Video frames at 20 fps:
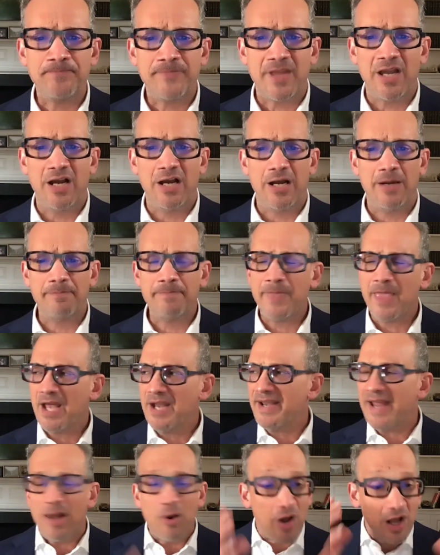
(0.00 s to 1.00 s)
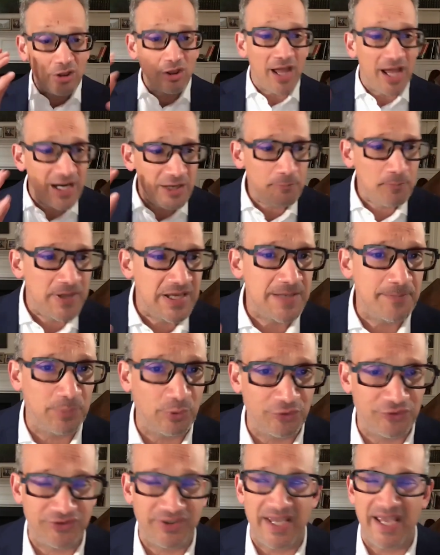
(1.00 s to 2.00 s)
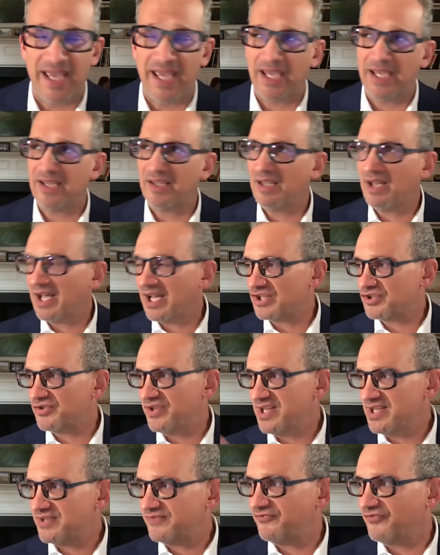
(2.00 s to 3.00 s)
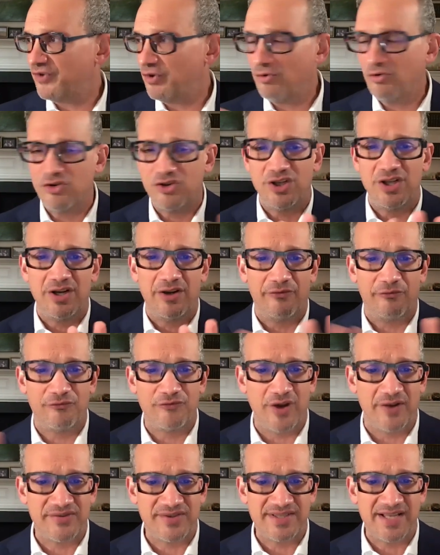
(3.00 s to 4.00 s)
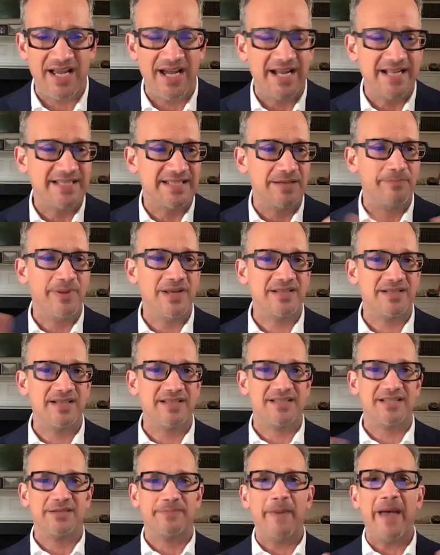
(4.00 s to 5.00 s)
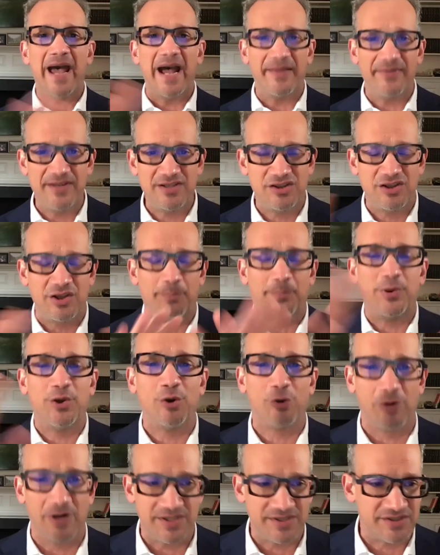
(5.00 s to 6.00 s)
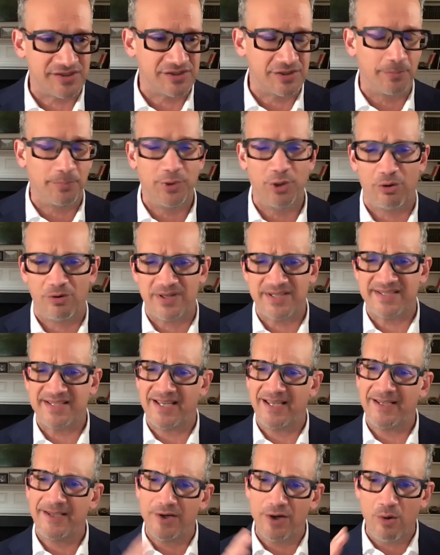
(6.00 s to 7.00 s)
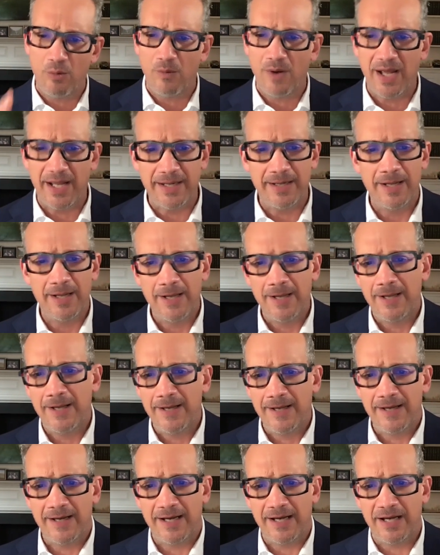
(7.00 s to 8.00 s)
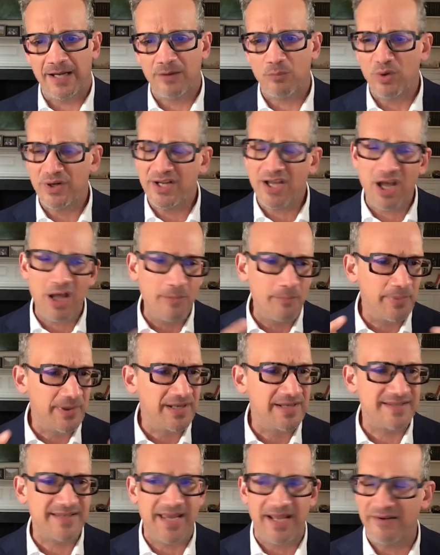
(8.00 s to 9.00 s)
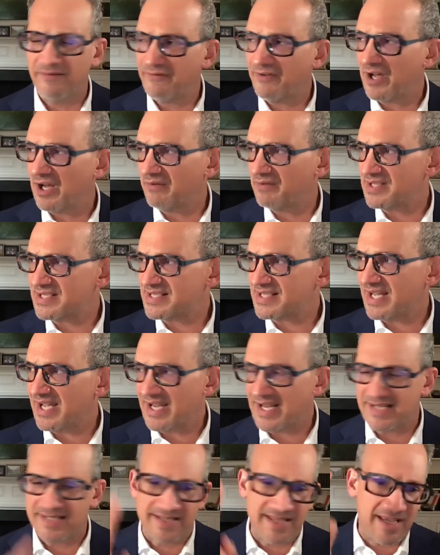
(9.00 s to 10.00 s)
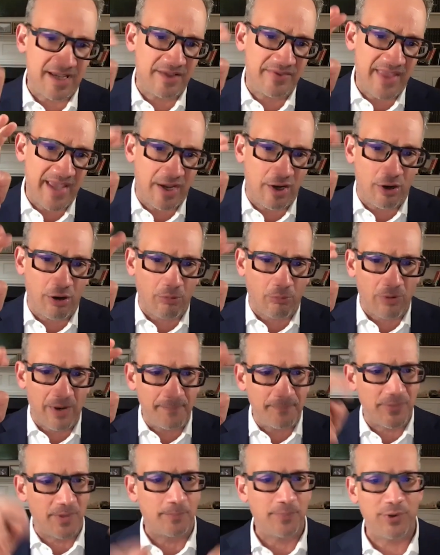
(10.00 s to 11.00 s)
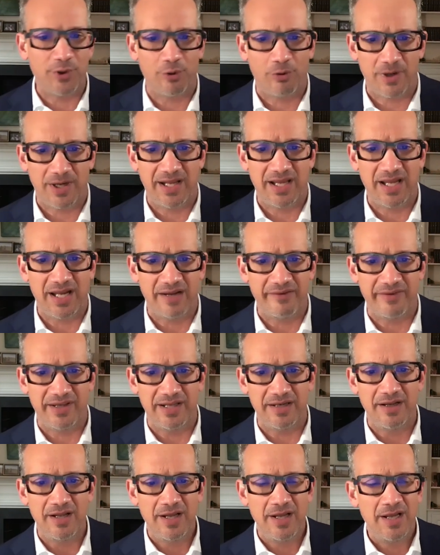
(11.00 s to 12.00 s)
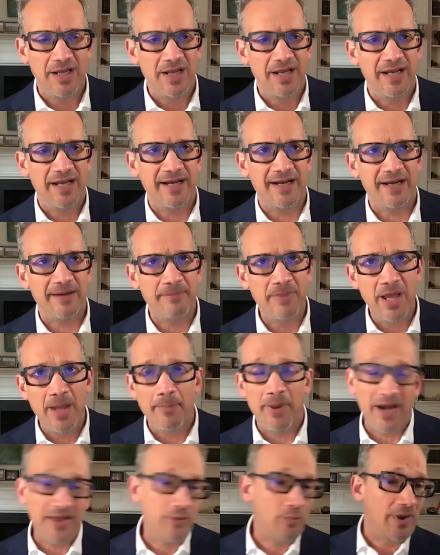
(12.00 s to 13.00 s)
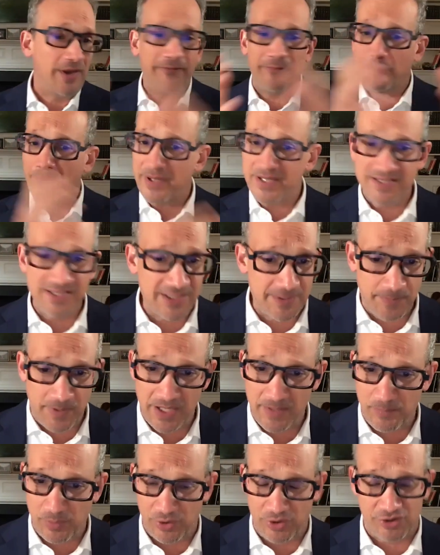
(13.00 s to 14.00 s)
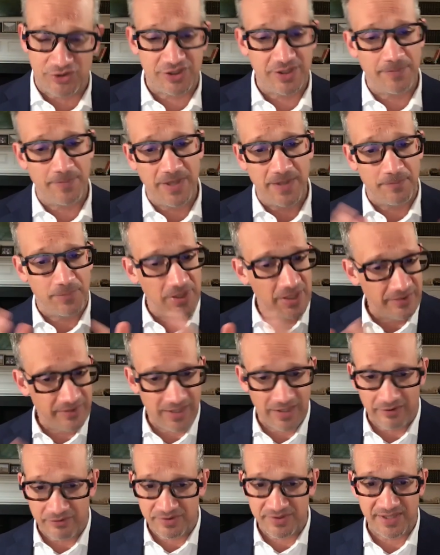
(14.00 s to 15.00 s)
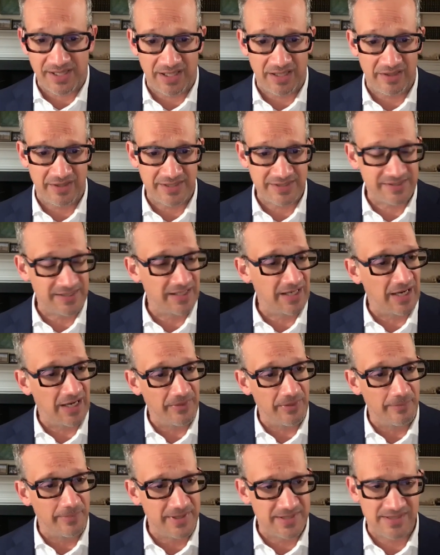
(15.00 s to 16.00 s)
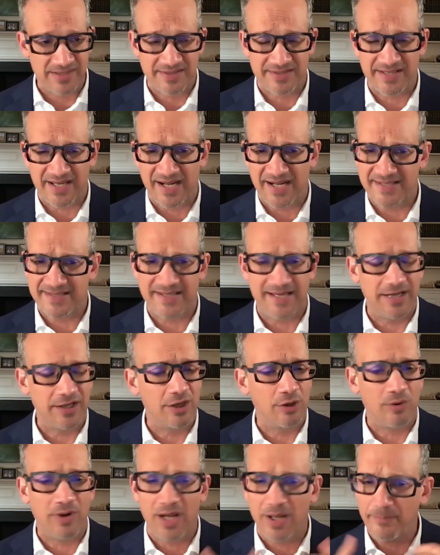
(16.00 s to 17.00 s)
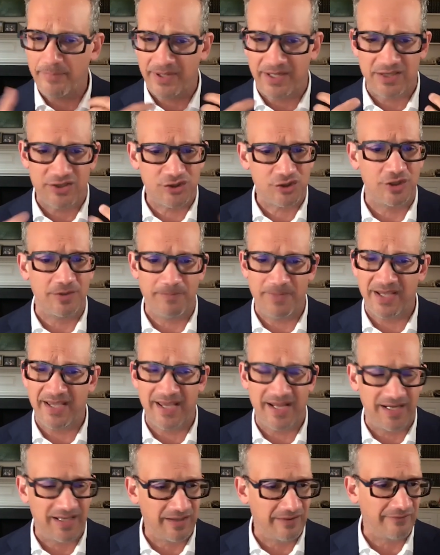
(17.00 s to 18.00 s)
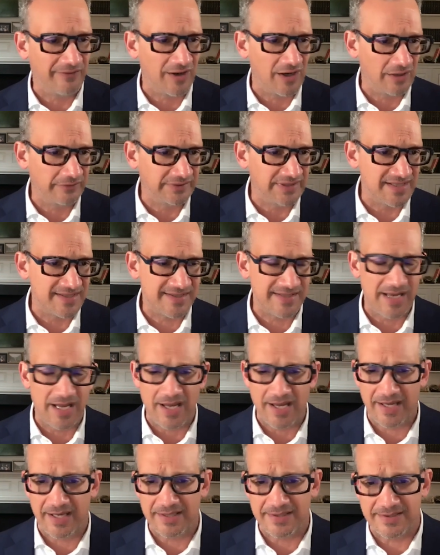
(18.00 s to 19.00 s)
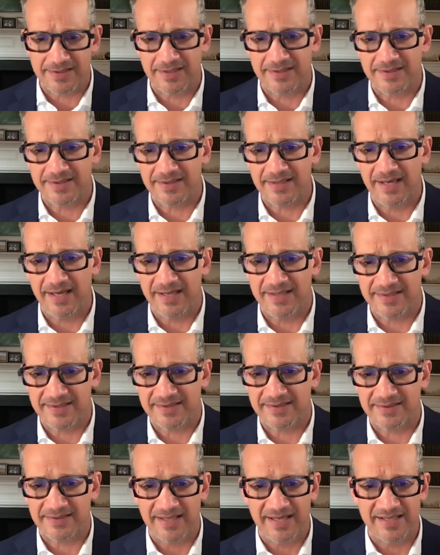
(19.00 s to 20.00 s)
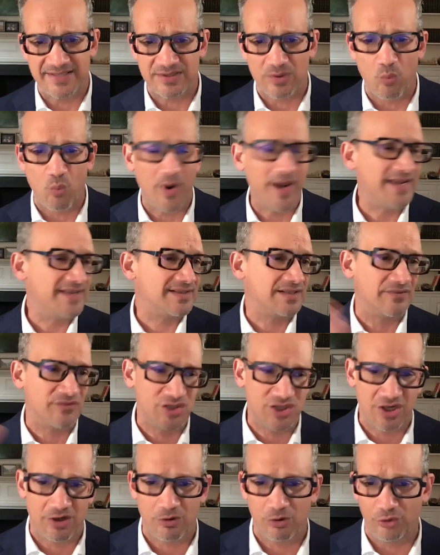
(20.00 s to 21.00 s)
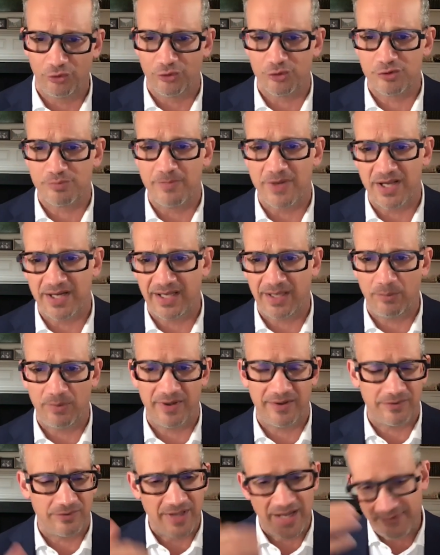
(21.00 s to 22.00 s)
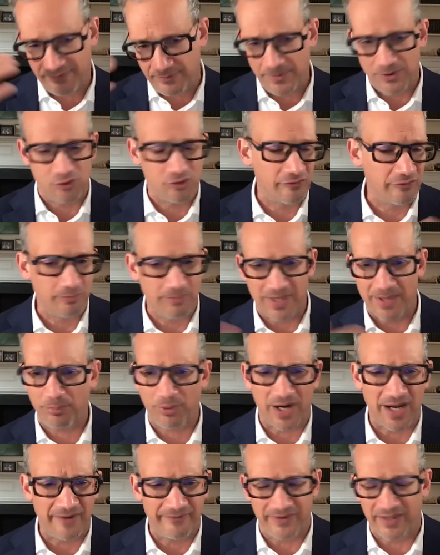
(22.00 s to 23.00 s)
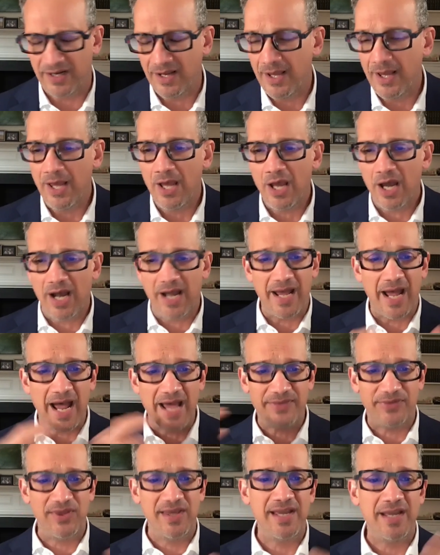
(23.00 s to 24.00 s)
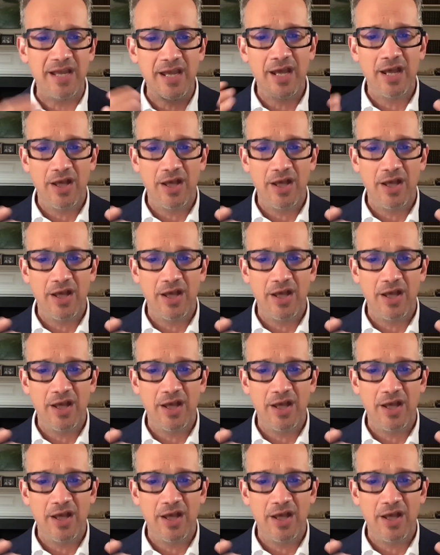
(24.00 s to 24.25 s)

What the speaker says: Now, a lot of people say, gosh, this fusion of science and business is bad. These are the purists. The purists say, you know what? When companies get involved in science, they corrupt the purity of it. By the way, for business people, you'll see people on the other side of this, on the business side, saying, you know, companies shouldn't be getting involved in science. It's a waste of shareholders' money. We have to be driven by profit. I think